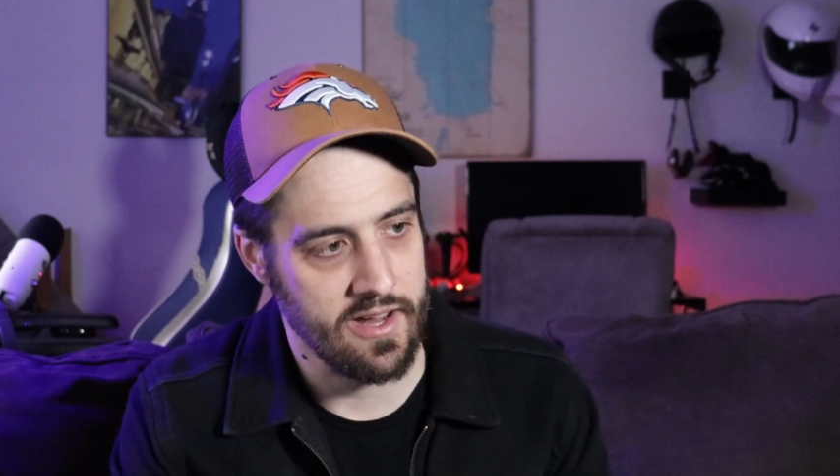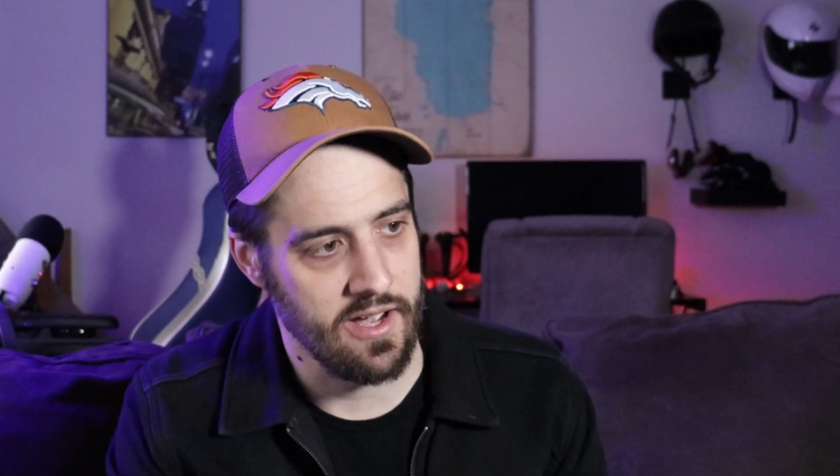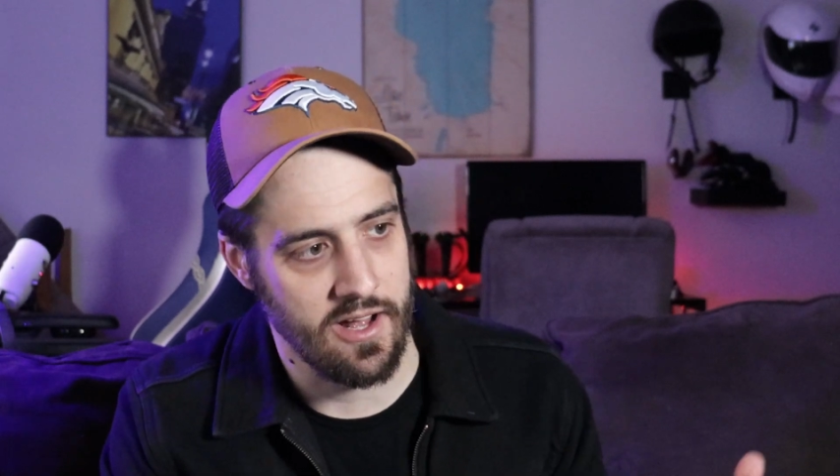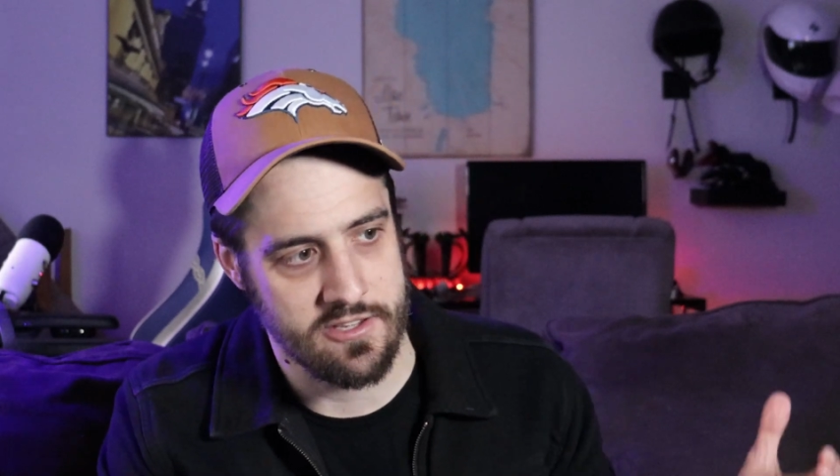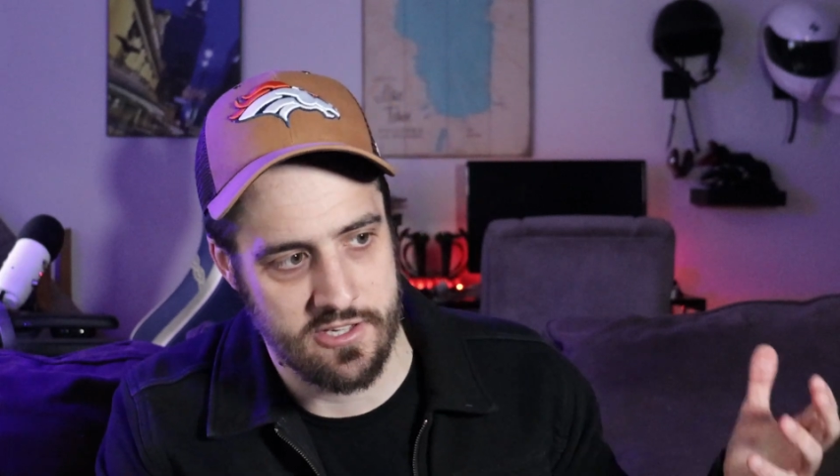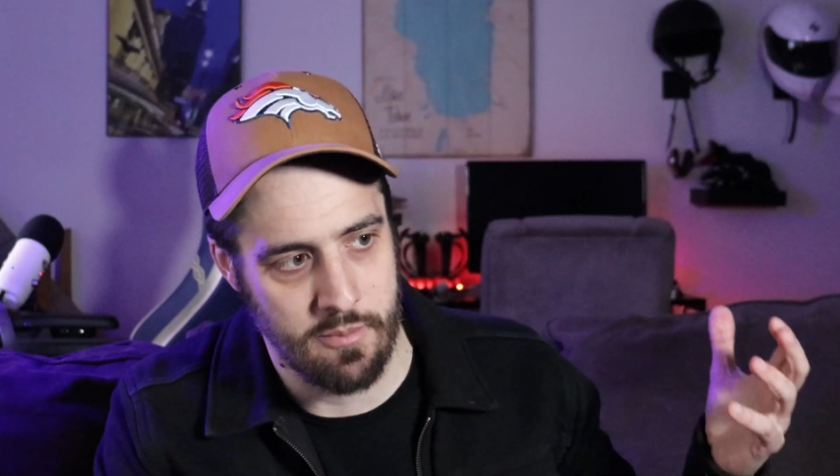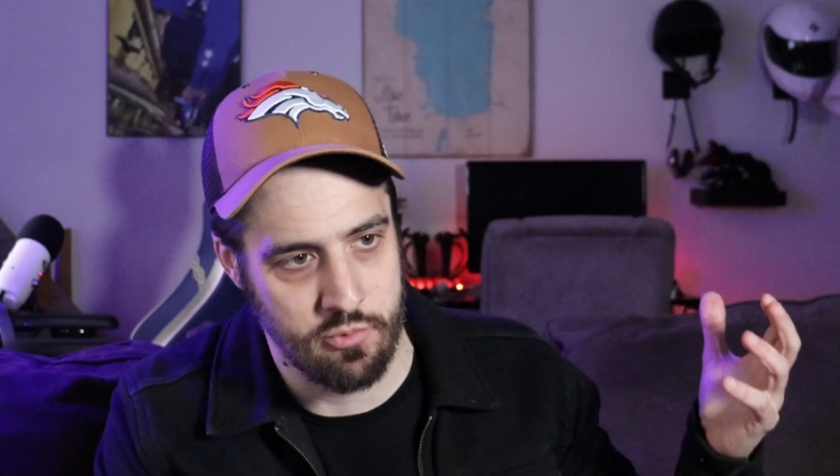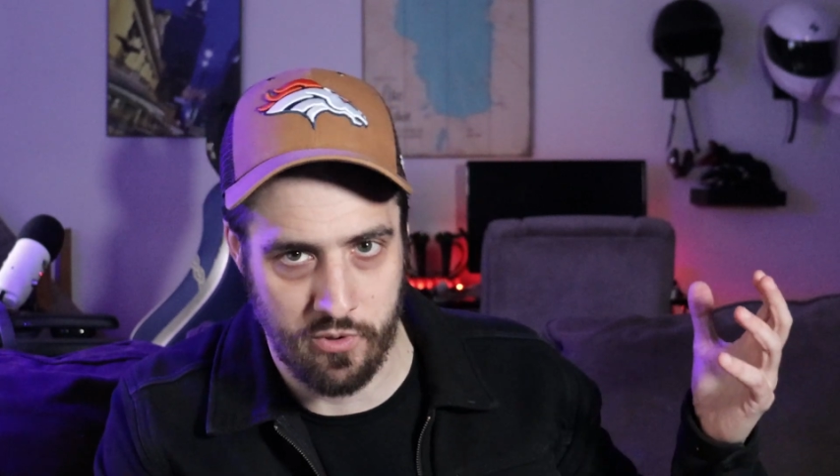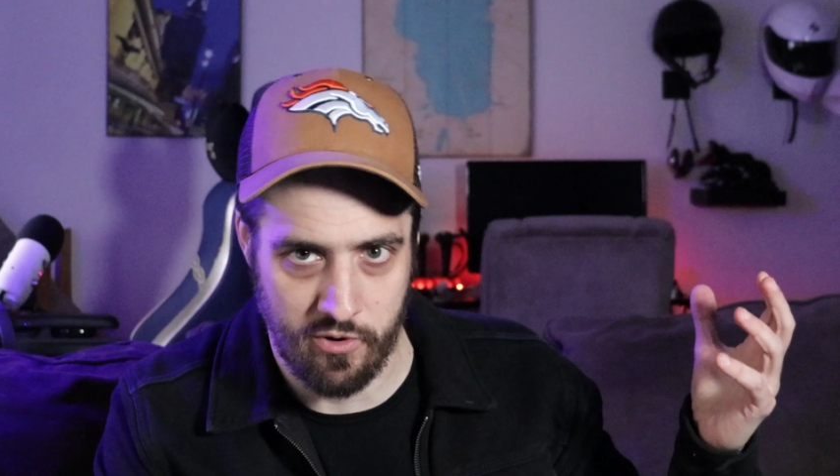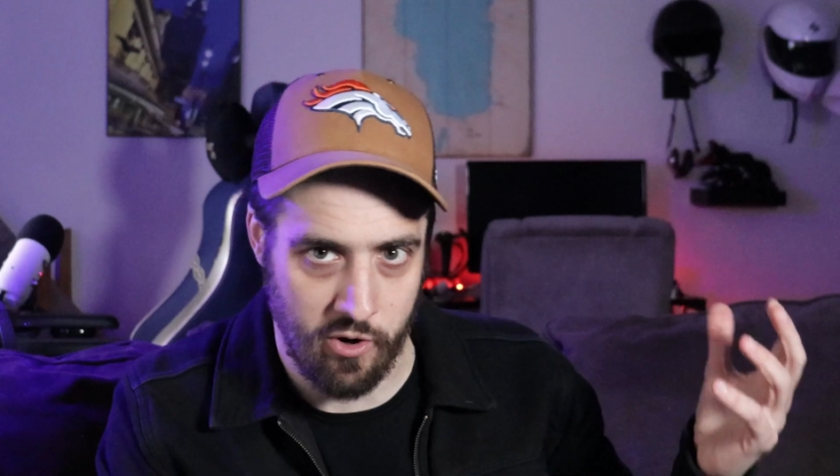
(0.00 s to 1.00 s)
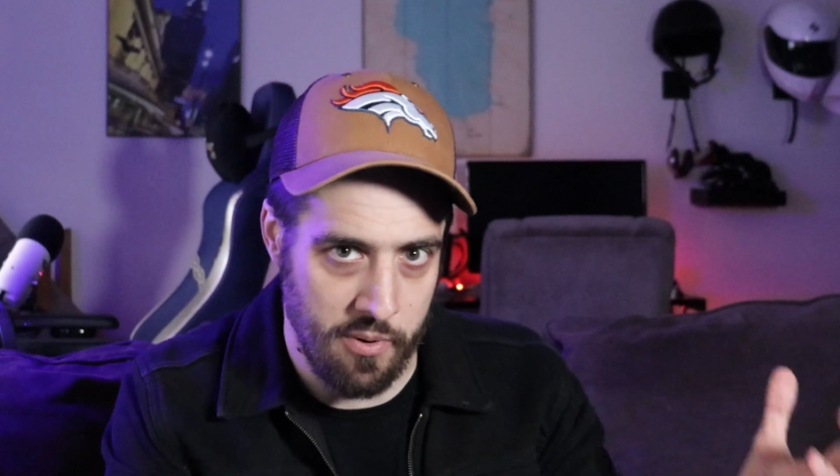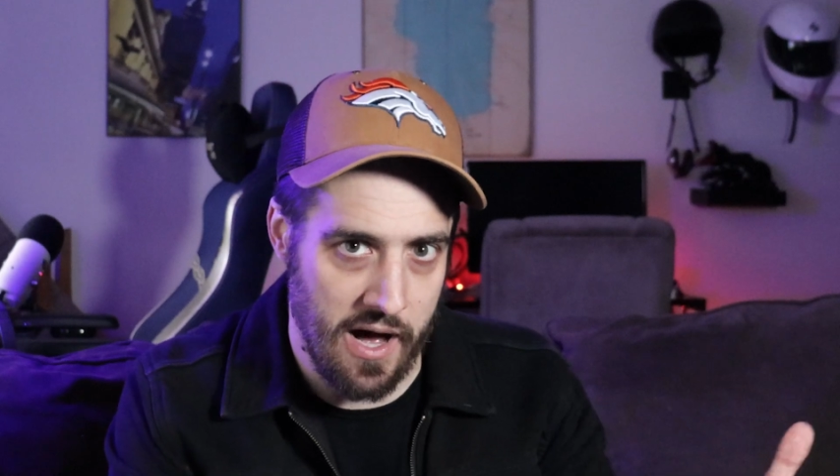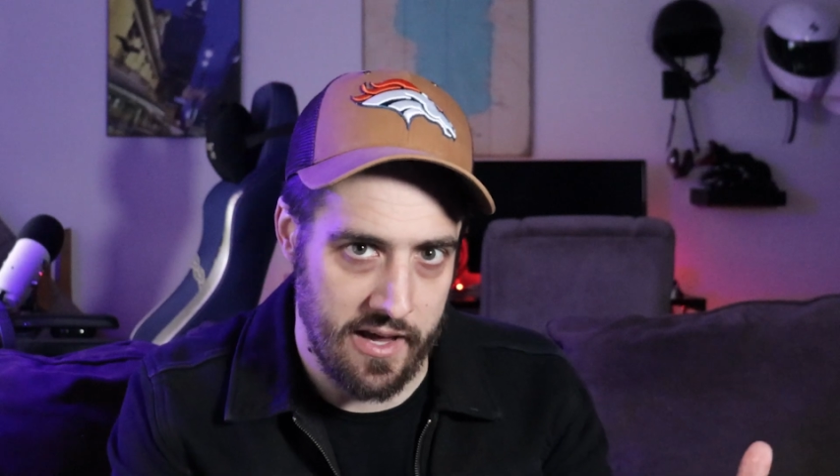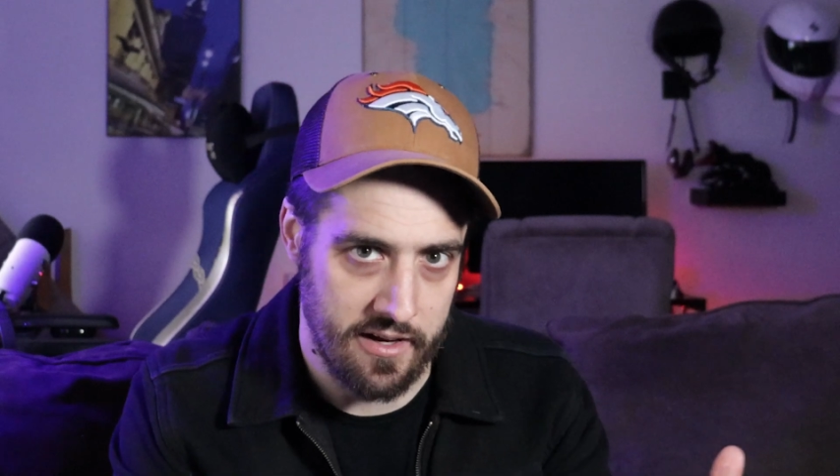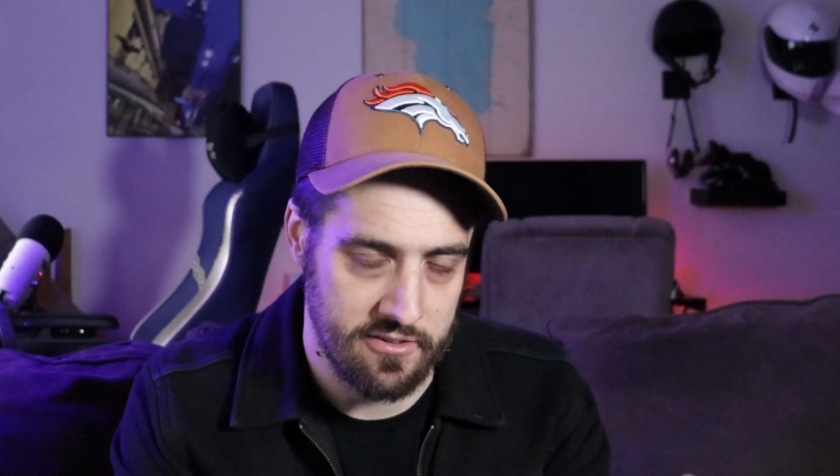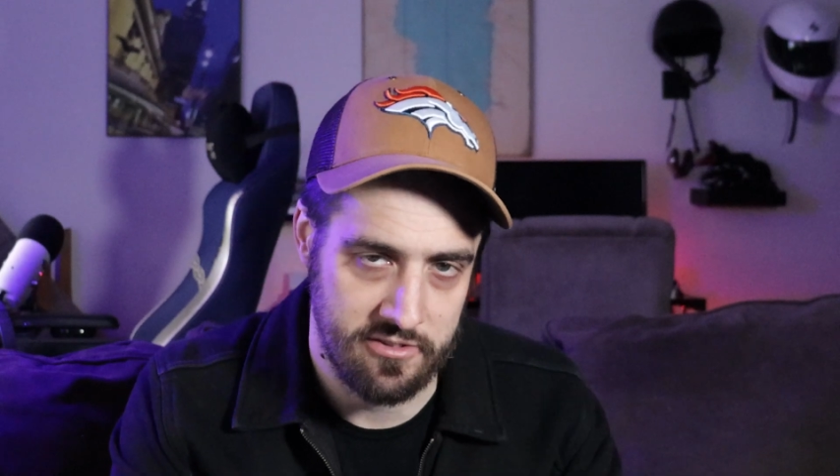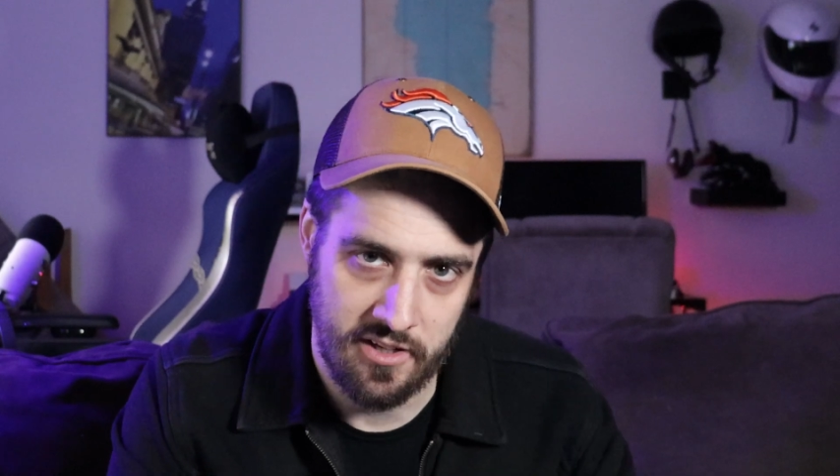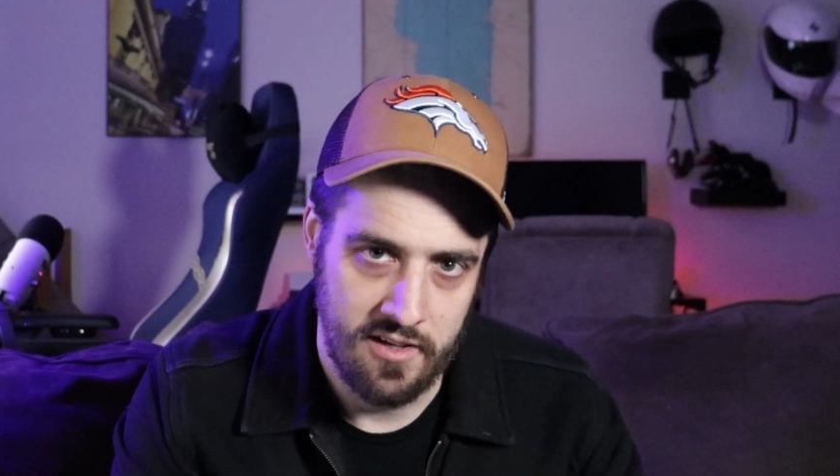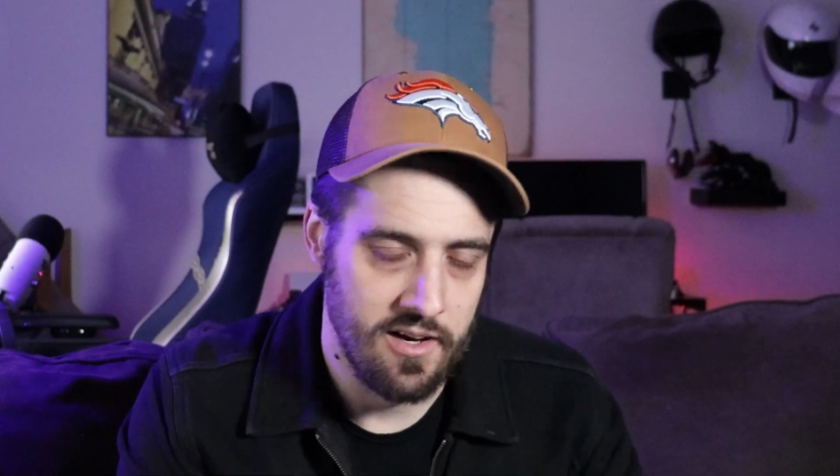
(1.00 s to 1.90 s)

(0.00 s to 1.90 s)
concept with robotics.